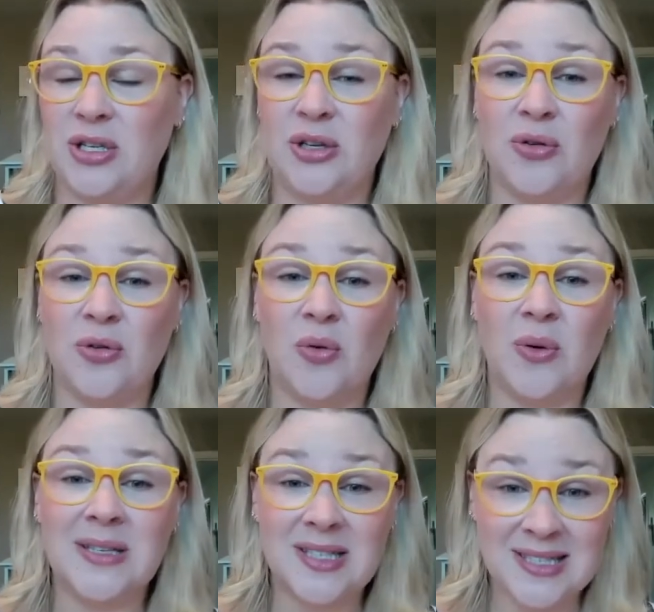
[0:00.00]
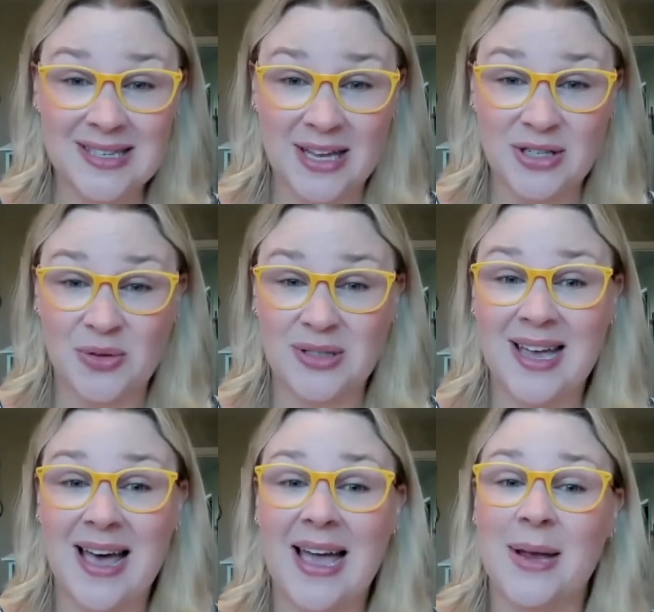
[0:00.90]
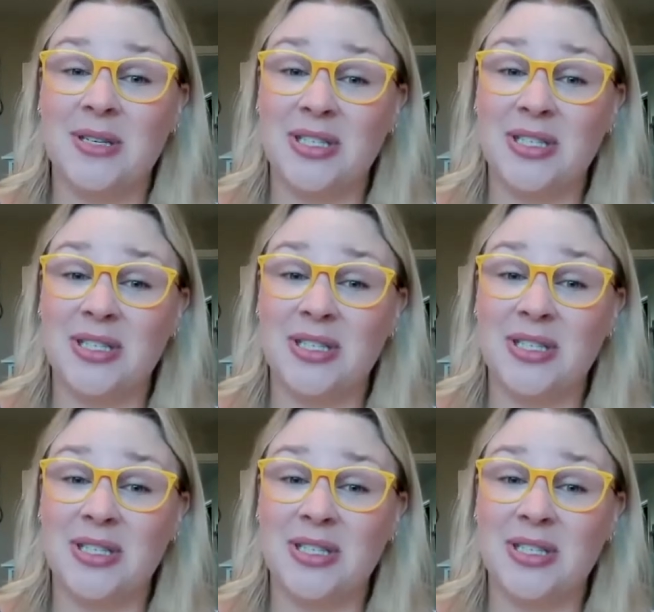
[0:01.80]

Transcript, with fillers: to schedule time to